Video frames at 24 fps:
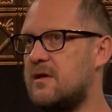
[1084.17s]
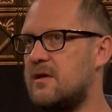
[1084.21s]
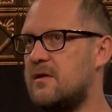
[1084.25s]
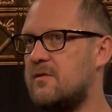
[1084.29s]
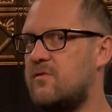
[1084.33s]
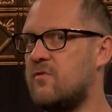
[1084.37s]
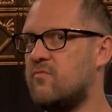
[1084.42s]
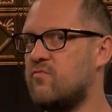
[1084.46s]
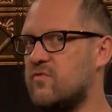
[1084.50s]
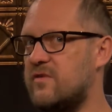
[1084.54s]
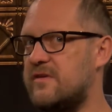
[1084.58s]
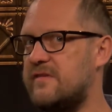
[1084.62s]

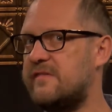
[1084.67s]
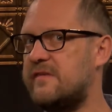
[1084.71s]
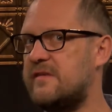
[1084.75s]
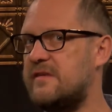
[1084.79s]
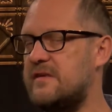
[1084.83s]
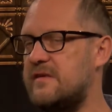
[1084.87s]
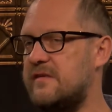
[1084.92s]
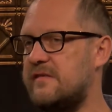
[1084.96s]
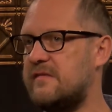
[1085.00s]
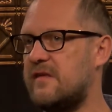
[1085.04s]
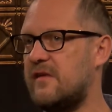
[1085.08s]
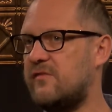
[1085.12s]
the reason
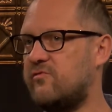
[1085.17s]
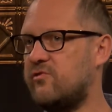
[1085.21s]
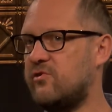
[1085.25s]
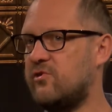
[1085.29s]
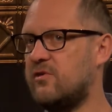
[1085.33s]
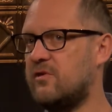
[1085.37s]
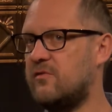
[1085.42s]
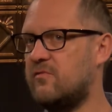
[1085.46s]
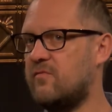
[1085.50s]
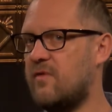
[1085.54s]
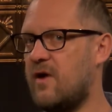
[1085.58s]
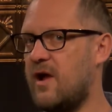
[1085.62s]
he's such a
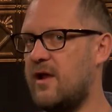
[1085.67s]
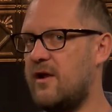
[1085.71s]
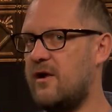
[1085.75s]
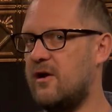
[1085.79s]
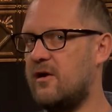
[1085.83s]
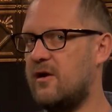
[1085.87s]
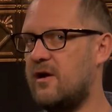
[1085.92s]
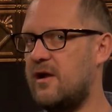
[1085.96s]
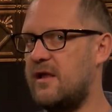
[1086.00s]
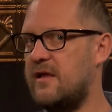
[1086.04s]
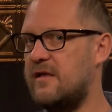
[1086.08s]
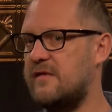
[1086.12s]
good
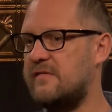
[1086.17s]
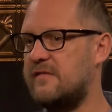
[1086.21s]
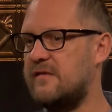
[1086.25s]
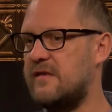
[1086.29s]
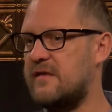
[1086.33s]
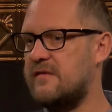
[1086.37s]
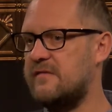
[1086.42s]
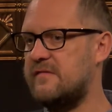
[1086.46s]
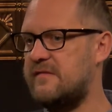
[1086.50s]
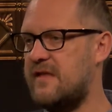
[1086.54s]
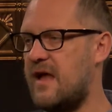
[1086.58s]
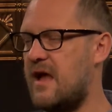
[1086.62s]
writer is
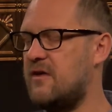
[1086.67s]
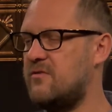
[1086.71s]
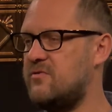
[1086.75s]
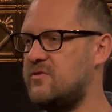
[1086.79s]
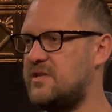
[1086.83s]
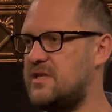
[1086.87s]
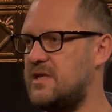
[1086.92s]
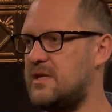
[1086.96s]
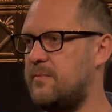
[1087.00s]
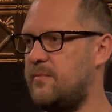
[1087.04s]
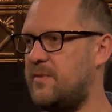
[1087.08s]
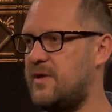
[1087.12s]
because down
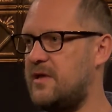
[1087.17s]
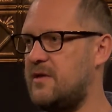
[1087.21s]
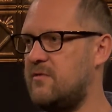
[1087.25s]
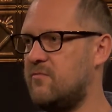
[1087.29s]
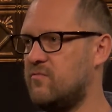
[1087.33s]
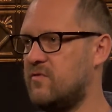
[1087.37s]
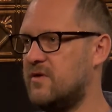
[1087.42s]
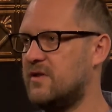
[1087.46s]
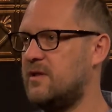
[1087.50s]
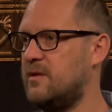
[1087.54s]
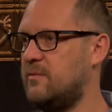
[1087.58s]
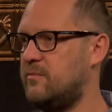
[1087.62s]
deep, he
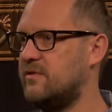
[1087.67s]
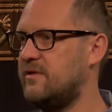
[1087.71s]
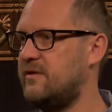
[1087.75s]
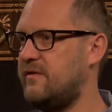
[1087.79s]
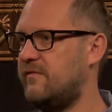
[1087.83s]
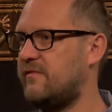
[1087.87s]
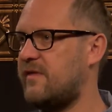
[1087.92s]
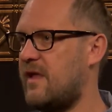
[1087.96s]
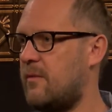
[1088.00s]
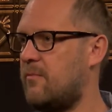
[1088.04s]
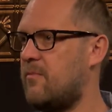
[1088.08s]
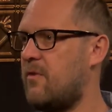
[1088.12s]
really
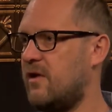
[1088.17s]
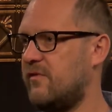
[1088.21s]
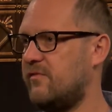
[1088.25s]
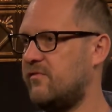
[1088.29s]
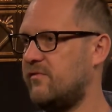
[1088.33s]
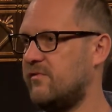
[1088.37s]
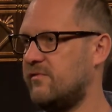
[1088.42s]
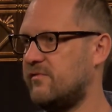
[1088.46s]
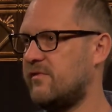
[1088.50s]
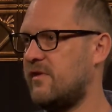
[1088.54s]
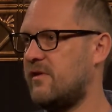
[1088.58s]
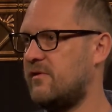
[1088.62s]
believes that
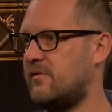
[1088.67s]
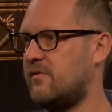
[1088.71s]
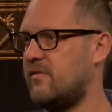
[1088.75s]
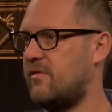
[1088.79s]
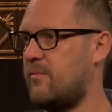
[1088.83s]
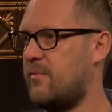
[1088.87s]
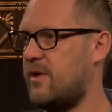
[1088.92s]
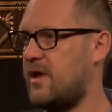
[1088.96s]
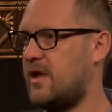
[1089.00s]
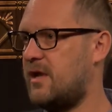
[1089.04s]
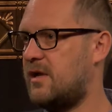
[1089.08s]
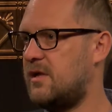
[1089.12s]
monster's under the
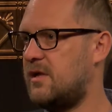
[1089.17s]
bed.